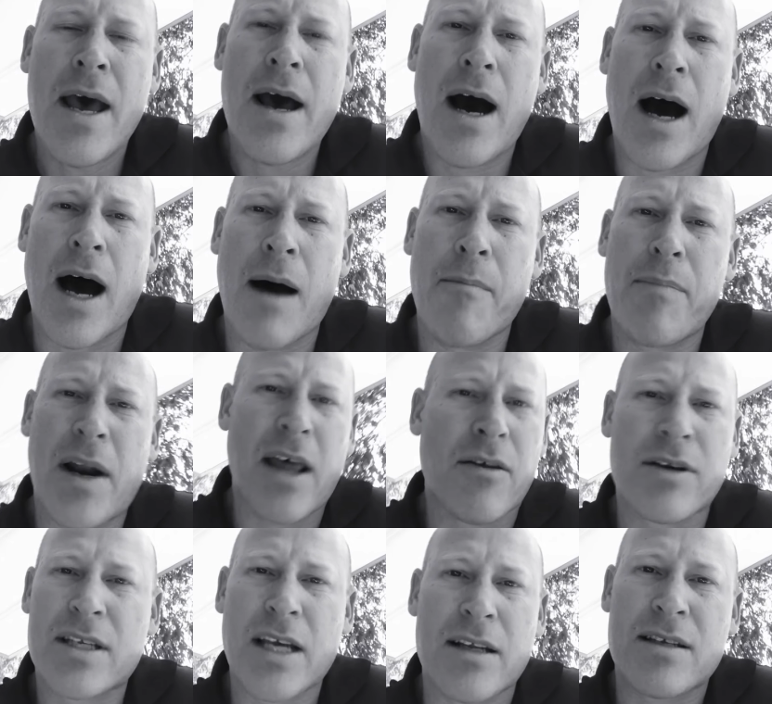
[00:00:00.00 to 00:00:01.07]
But
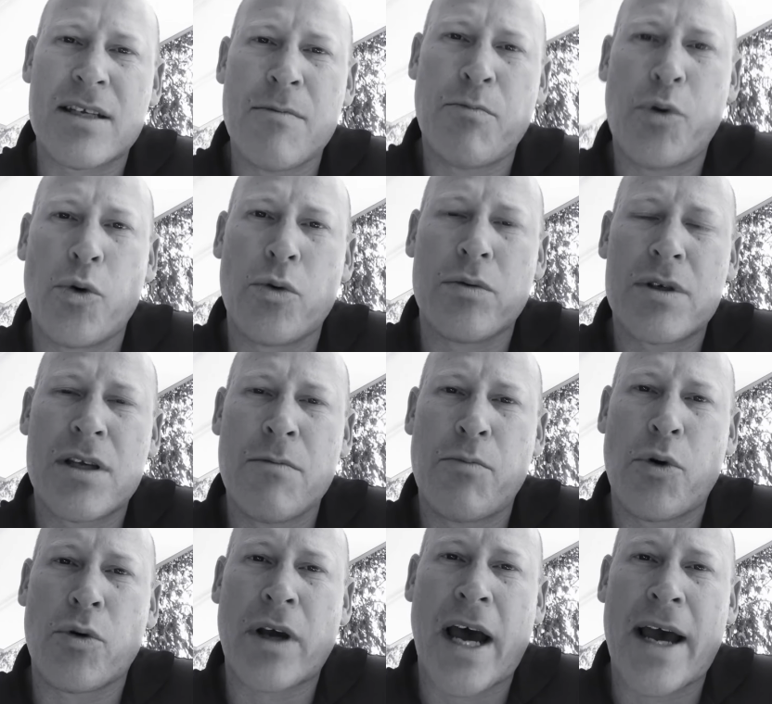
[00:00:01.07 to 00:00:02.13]
otherwise, I said,
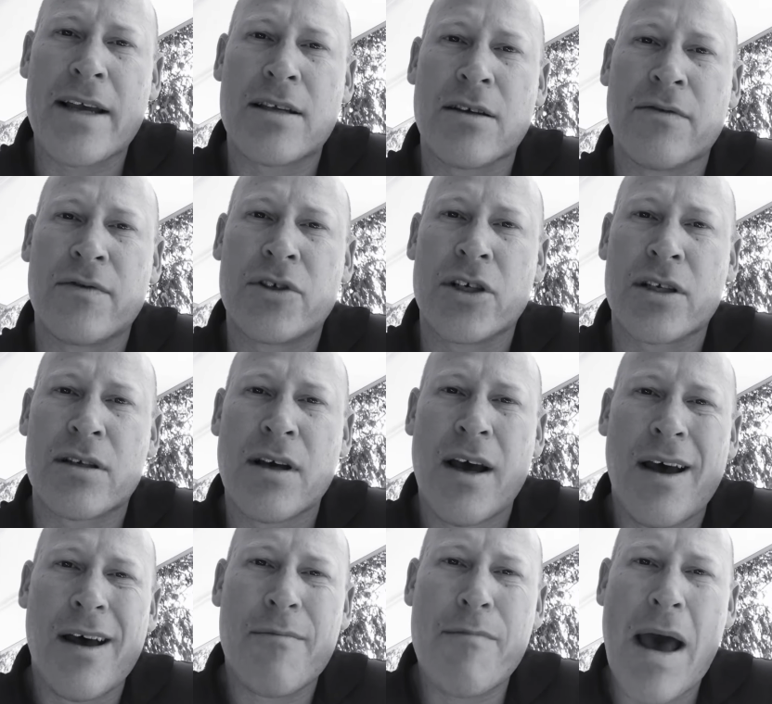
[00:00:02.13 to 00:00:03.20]
simple case of just
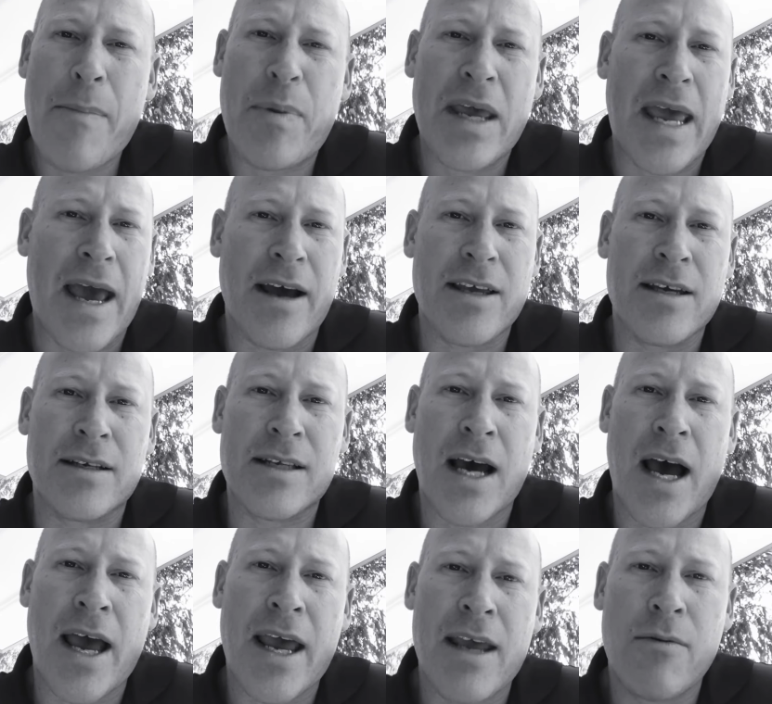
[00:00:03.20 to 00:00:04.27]
mapping out your
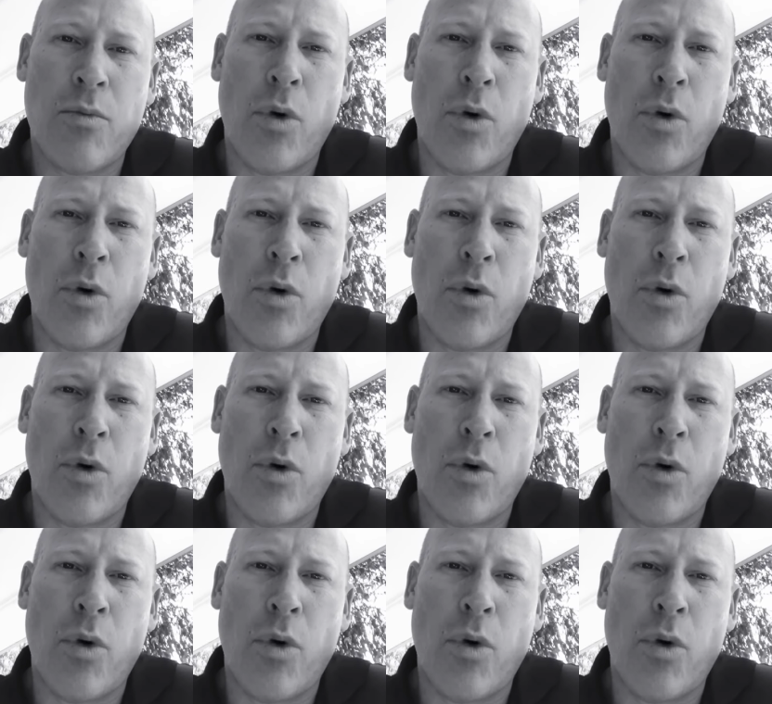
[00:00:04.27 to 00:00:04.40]
day.